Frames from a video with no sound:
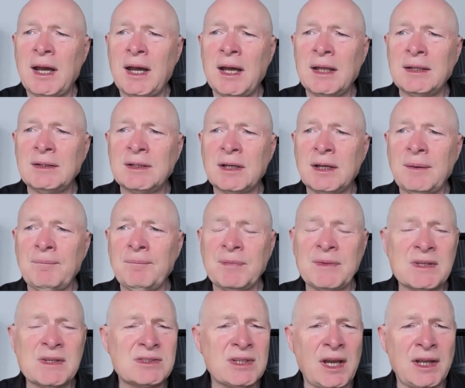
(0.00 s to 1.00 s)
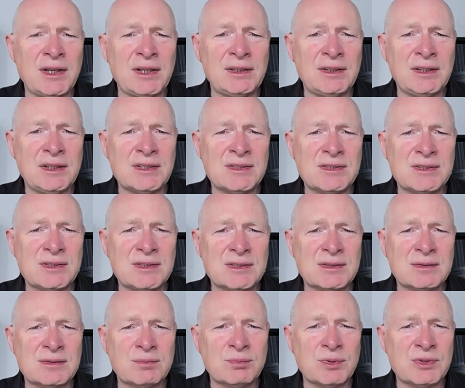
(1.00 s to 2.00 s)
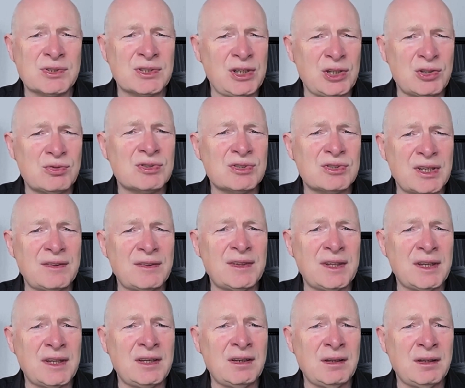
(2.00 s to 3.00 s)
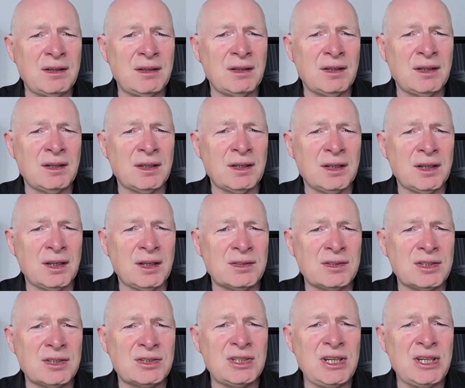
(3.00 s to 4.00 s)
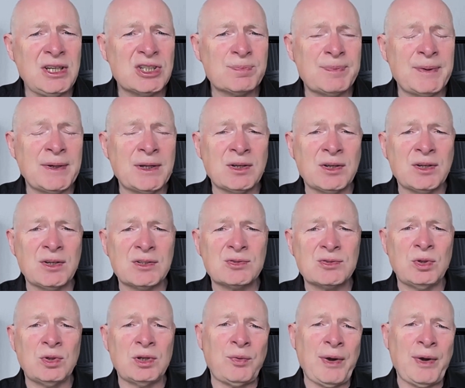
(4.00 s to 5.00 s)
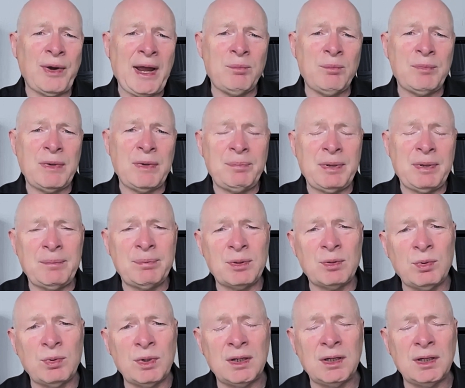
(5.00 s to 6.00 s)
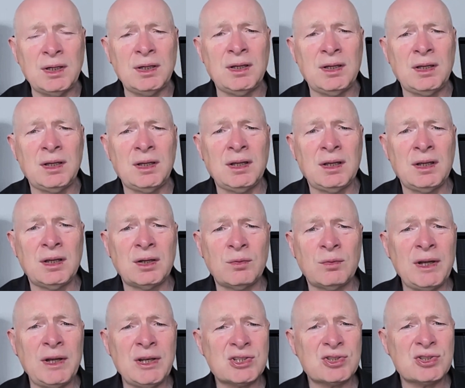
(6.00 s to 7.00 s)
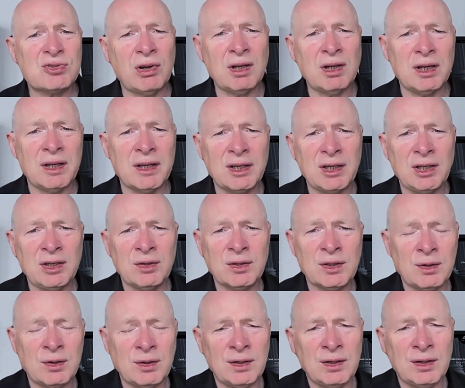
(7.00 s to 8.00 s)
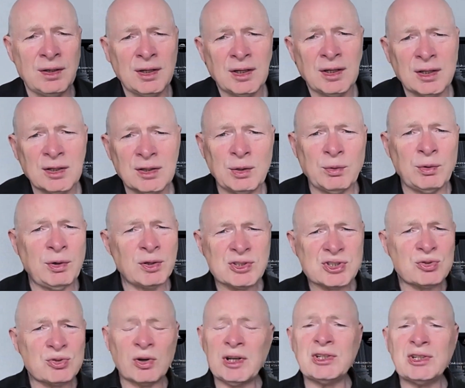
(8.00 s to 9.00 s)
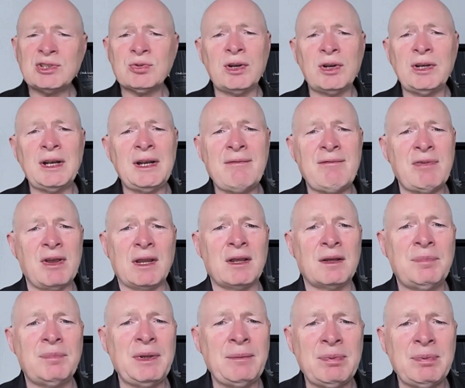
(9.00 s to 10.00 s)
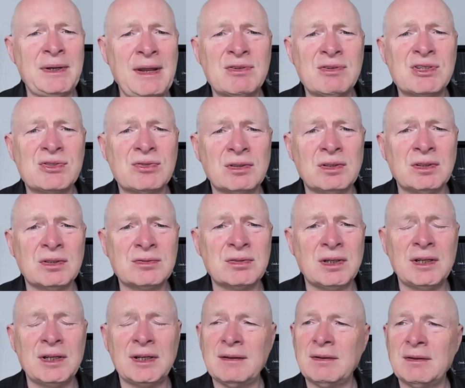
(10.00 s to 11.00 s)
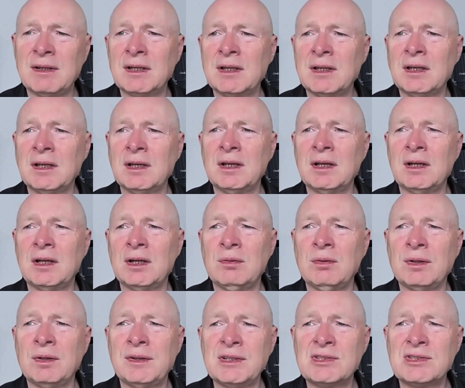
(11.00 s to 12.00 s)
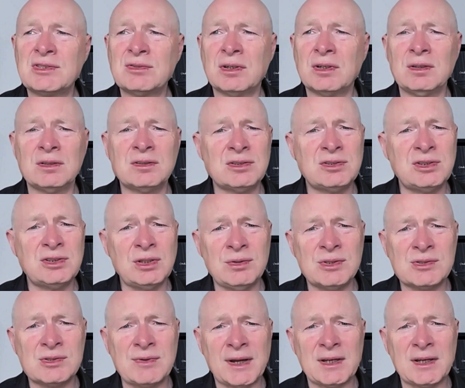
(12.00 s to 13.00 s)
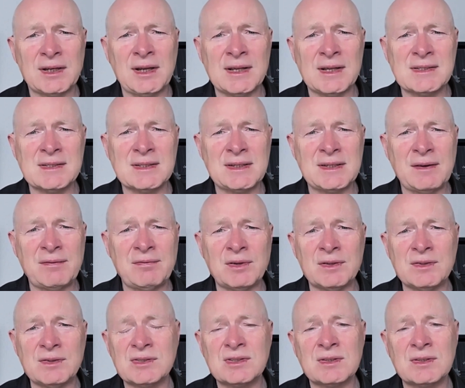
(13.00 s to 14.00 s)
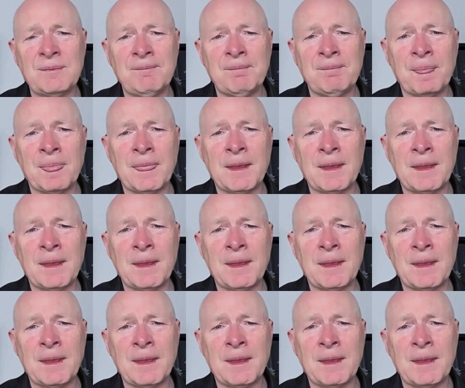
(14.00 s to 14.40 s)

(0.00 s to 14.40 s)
and decided this was an interesting thing to teach, because all around me, people were really struggling. They were not struggling to earn a living. People never struggle to earn a living. What they struggle to do is recognize the difference